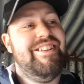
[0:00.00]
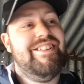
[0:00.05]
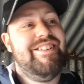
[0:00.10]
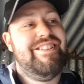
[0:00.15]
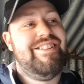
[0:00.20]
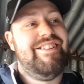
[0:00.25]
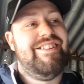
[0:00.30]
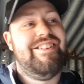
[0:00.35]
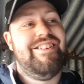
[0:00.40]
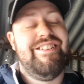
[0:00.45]

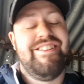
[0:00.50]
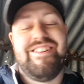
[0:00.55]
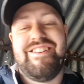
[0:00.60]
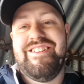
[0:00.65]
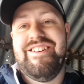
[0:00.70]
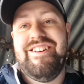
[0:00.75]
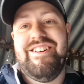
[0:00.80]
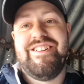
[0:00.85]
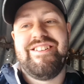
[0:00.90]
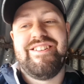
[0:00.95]
Oh
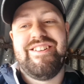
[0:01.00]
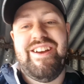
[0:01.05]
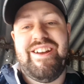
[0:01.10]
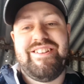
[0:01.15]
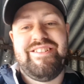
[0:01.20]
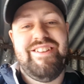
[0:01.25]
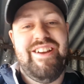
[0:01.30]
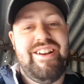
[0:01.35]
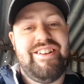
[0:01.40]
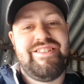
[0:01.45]
God,
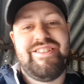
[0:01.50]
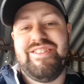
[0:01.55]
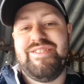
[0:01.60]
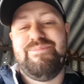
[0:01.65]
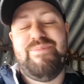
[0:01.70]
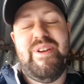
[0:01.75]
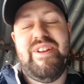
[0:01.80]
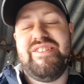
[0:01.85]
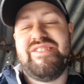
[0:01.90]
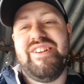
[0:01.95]
I'd just
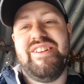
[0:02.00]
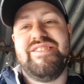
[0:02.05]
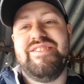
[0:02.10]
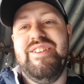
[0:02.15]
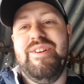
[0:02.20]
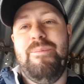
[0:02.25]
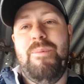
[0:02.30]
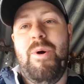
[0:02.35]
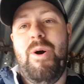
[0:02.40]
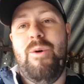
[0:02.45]
be interested
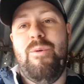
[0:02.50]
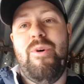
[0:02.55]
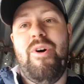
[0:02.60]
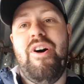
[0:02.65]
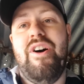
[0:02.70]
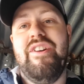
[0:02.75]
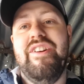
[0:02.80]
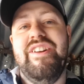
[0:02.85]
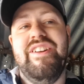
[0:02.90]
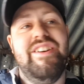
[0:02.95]
to pour
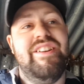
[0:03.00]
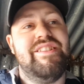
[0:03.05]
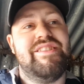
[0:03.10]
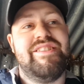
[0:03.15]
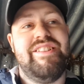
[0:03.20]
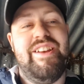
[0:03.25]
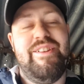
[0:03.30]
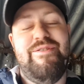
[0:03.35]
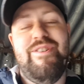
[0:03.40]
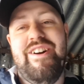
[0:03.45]
water in it and
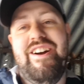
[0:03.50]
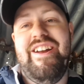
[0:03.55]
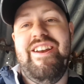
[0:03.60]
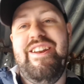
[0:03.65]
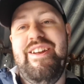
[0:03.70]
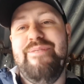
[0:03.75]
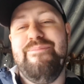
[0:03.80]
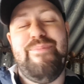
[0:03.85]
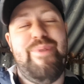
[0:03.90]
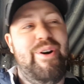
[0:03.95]
see where
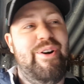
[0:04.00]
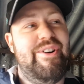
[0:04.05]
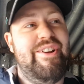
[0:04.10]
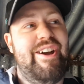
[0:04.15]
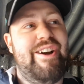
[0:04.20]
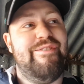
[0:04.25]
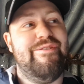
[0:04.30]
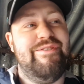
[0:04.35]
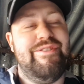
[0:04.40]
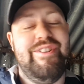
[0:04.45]
it poured
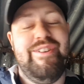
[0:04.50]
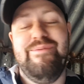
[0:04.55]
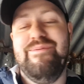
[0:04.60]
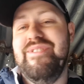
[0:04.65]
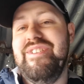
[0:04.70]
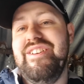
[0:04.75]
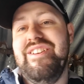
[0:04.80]
out from.